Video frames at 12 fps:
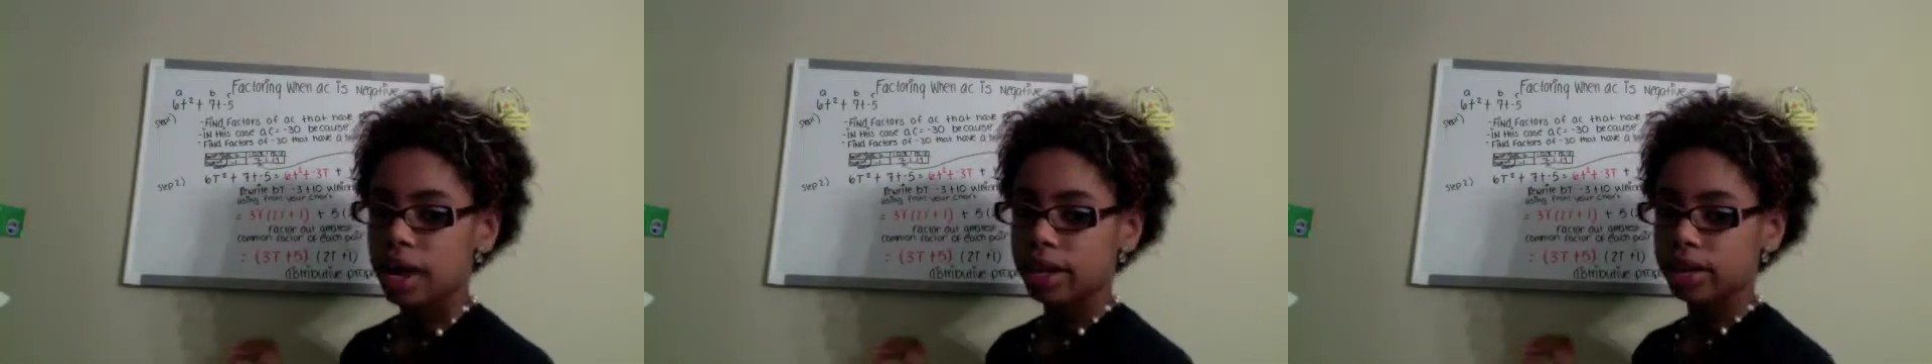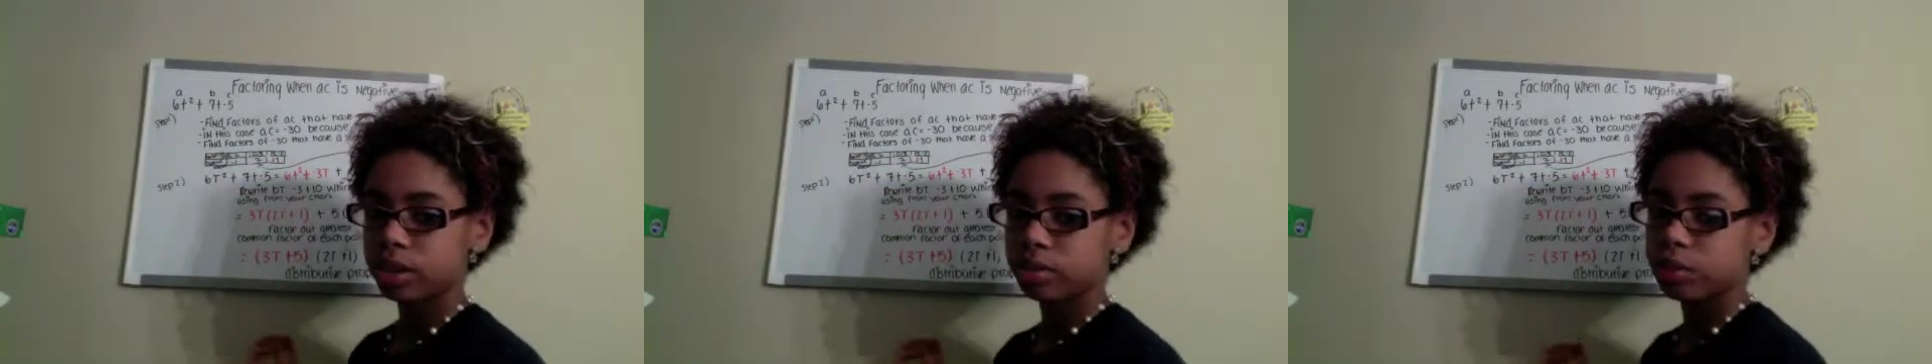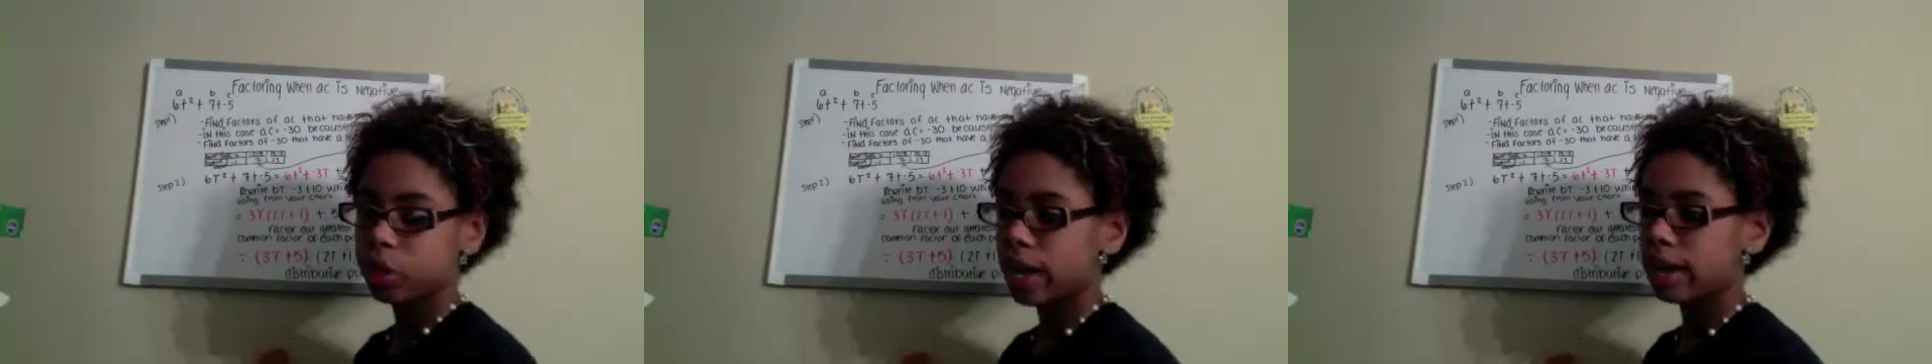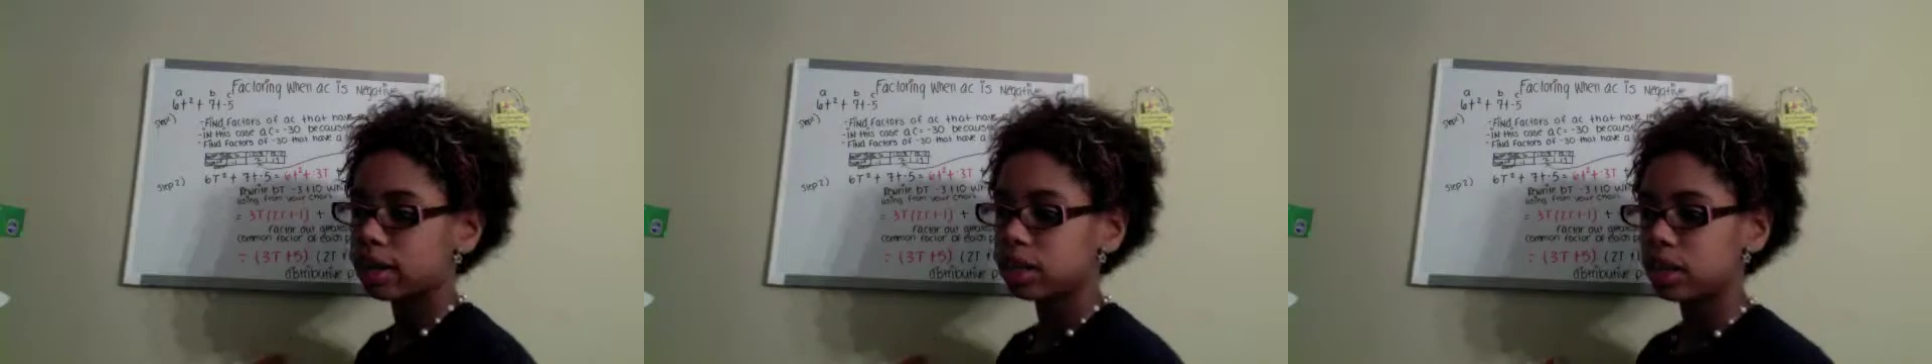
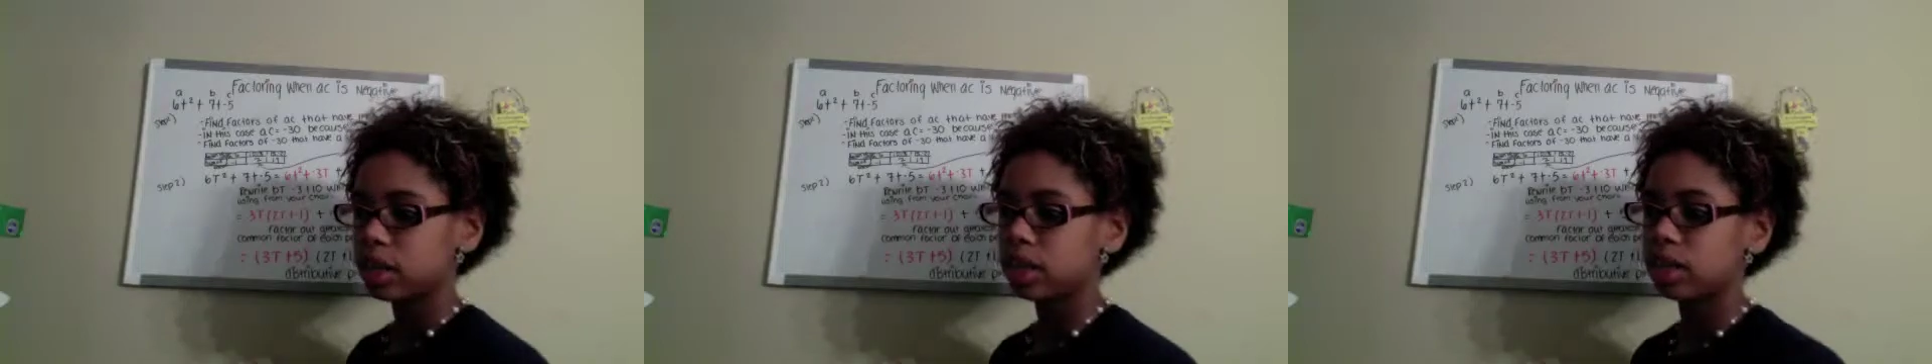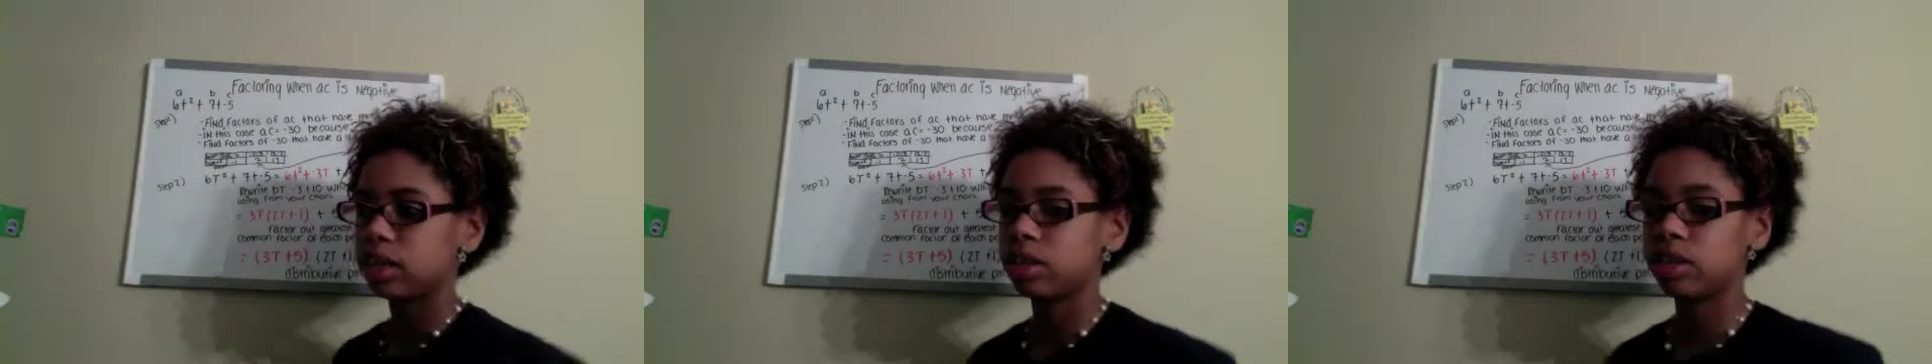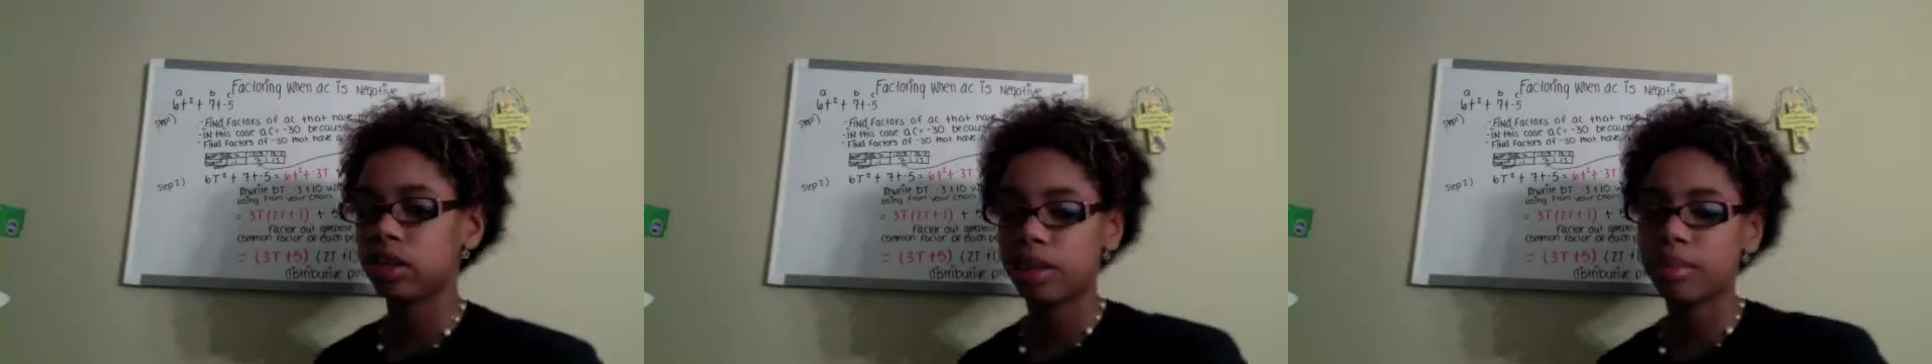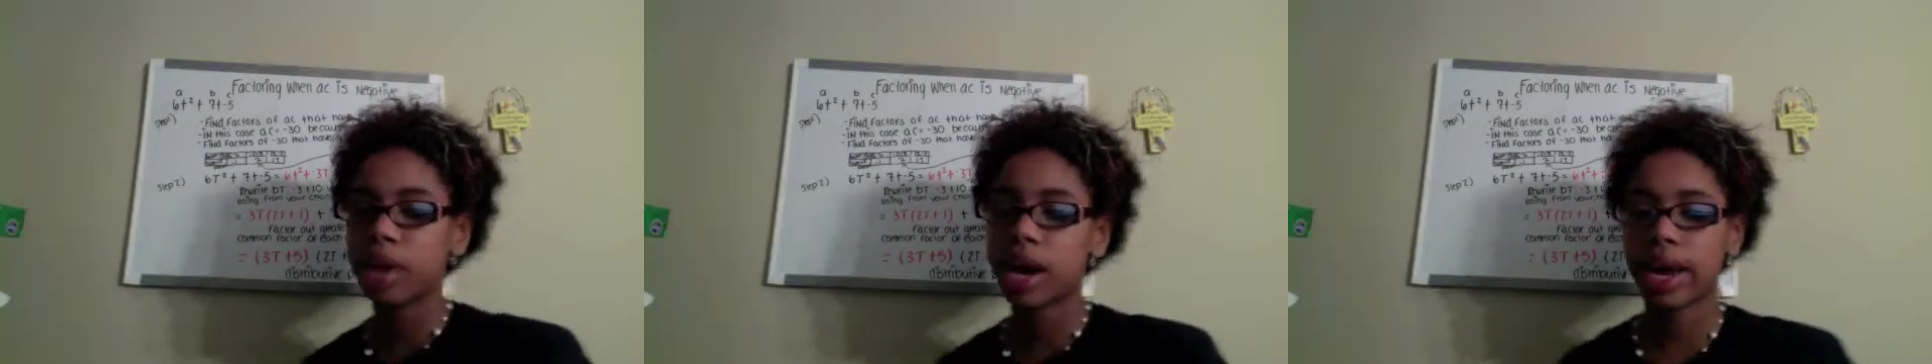subtracted, and in some
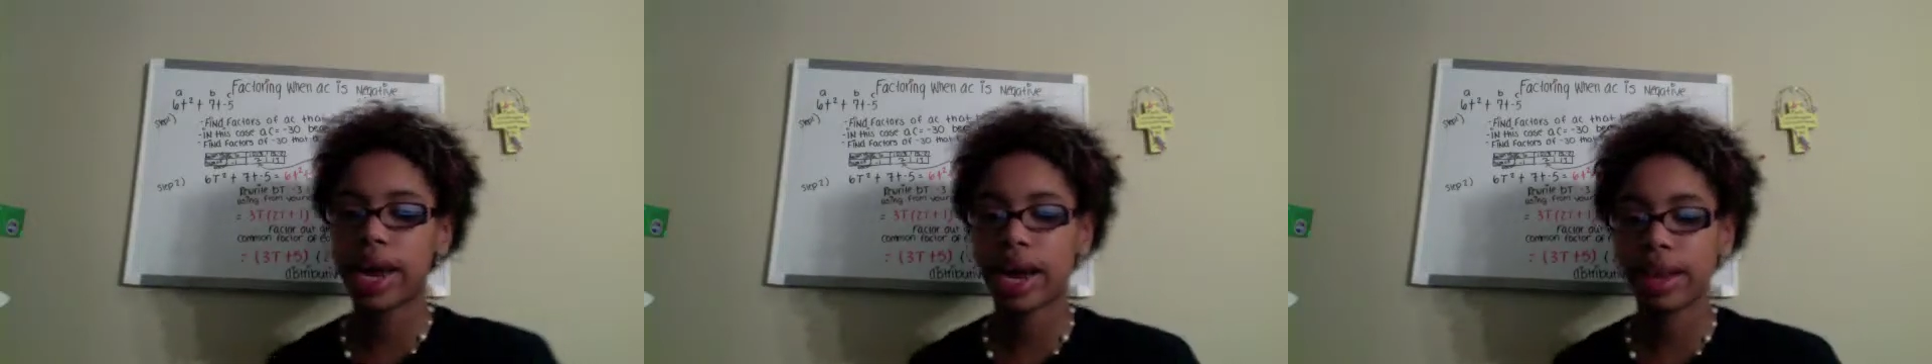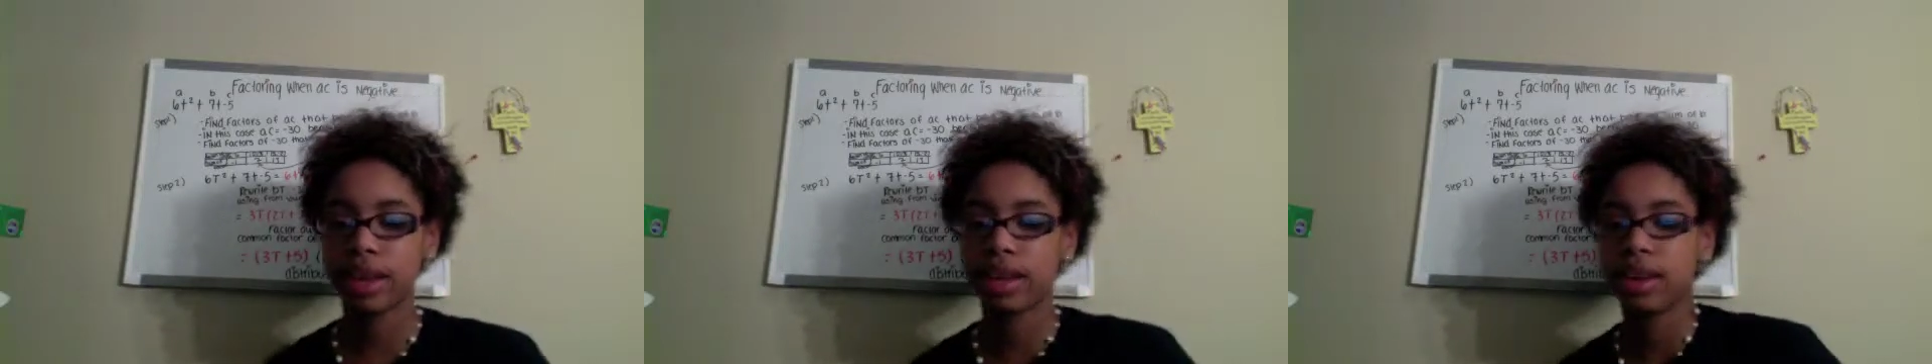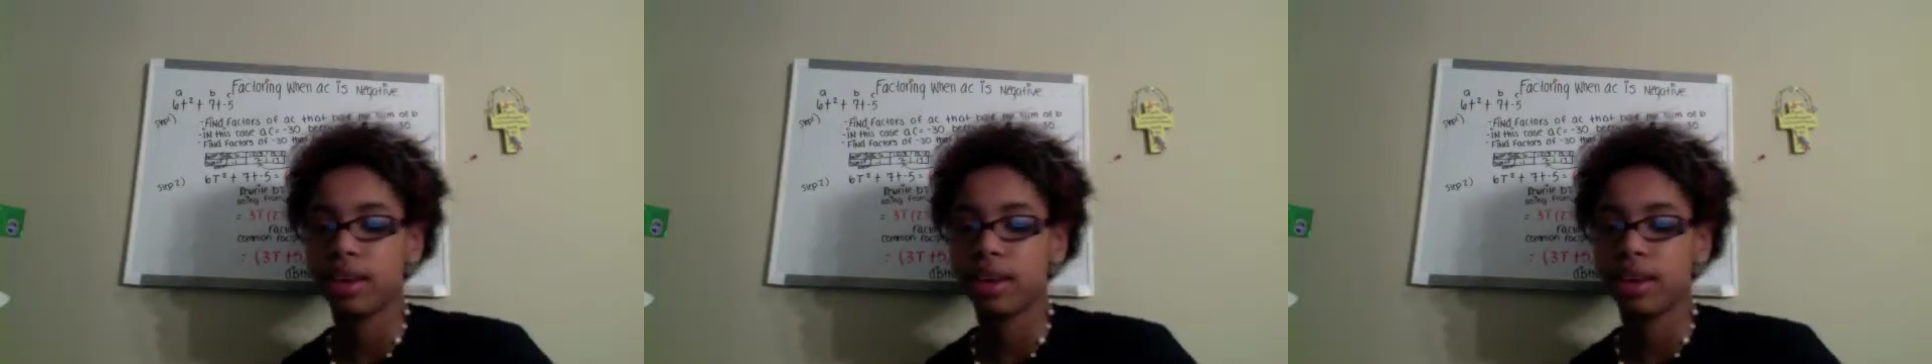I added.